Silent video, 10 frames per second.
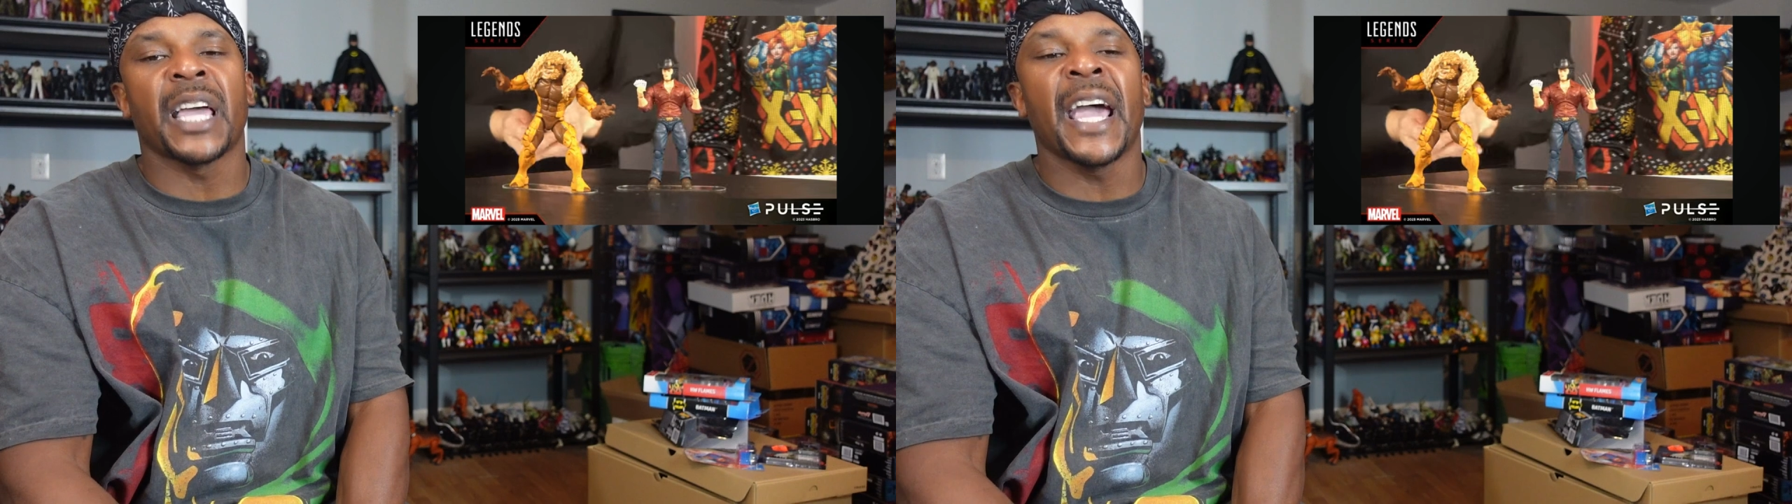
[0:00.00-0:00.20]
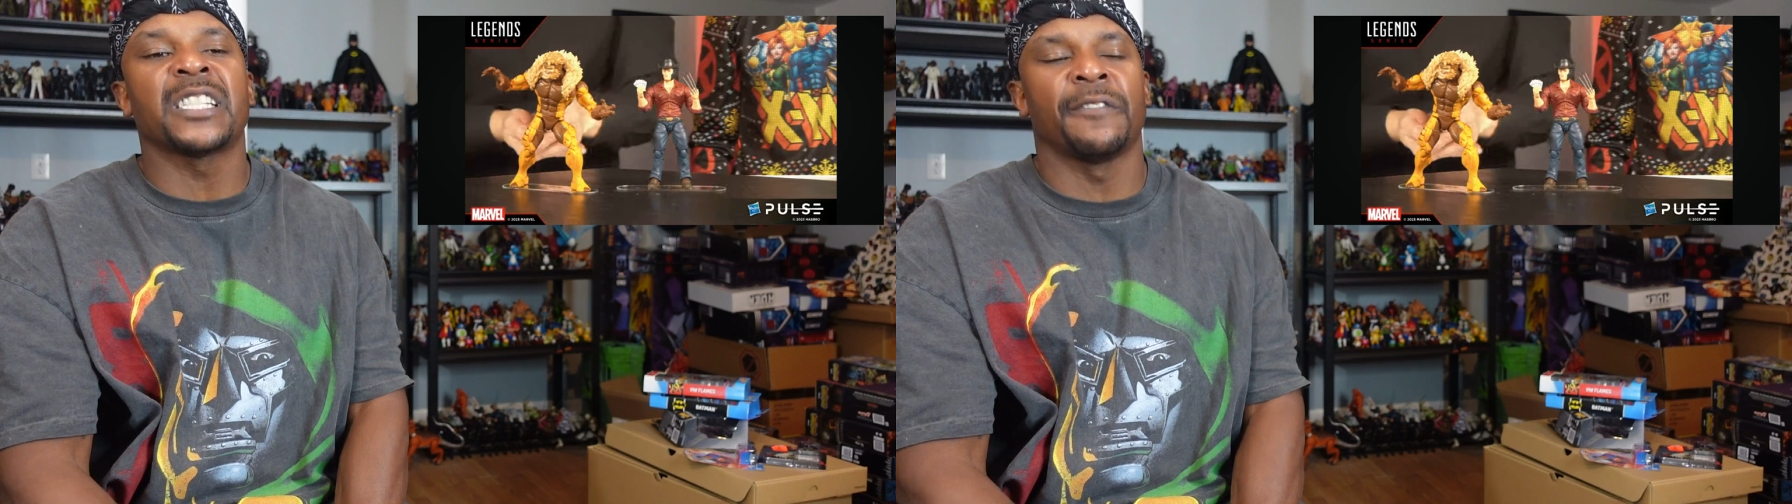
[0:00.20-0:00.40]

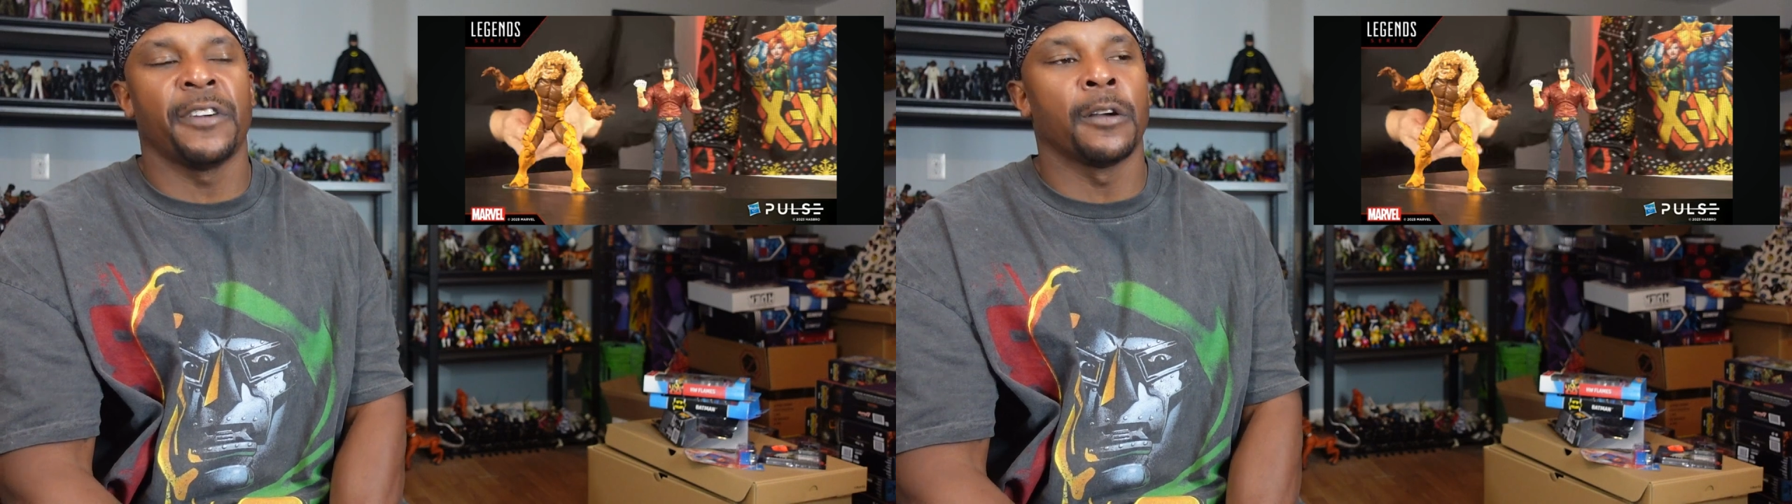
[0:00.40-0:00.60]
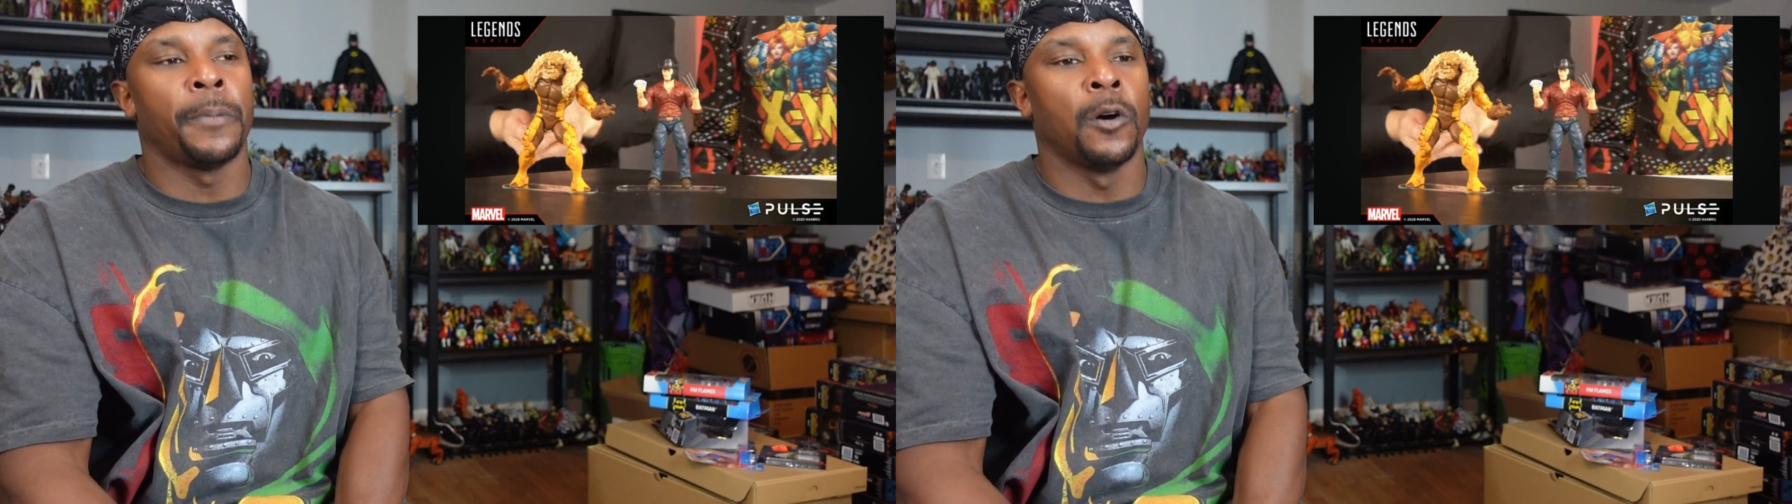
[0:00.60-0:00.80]
action
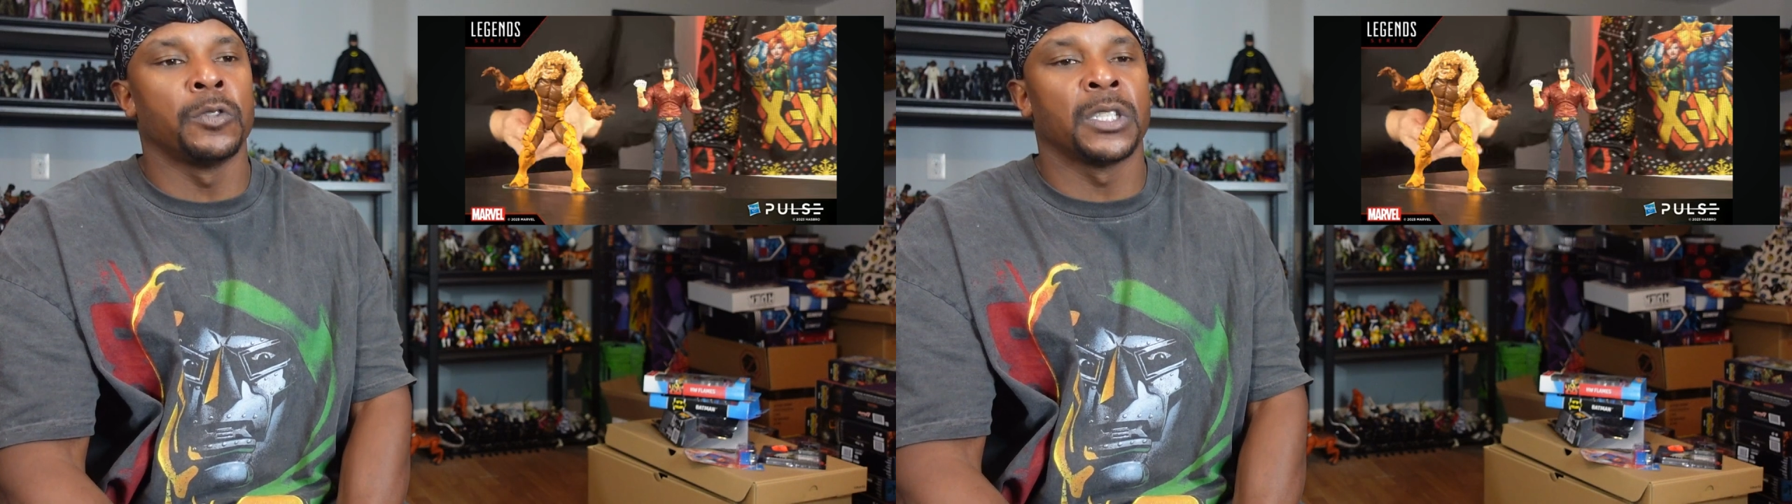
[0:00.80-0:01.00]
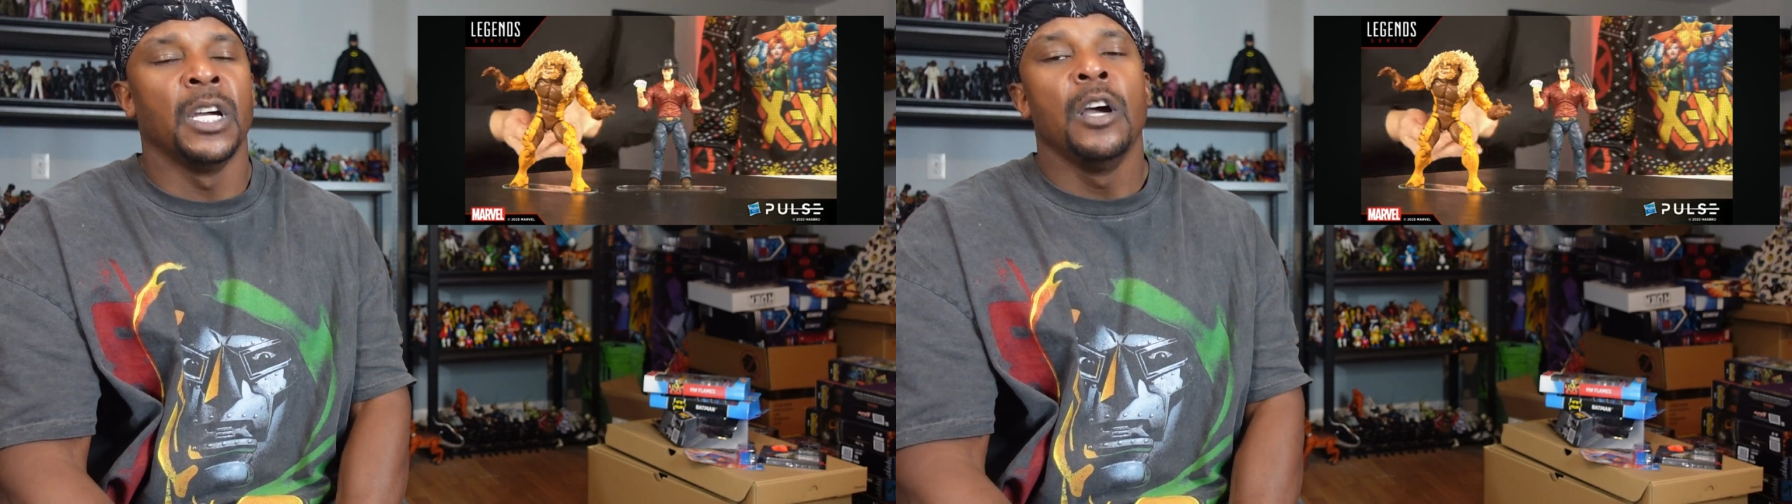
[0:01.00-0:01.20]
figure
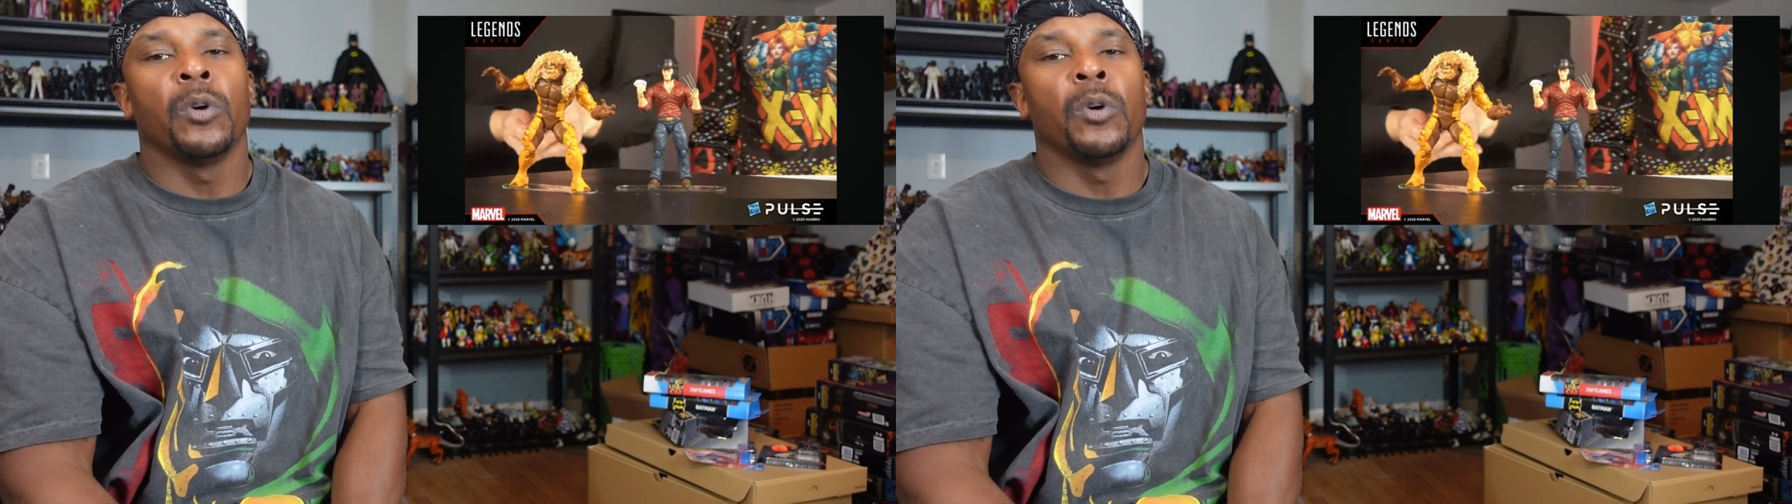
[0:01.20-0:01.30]
poses,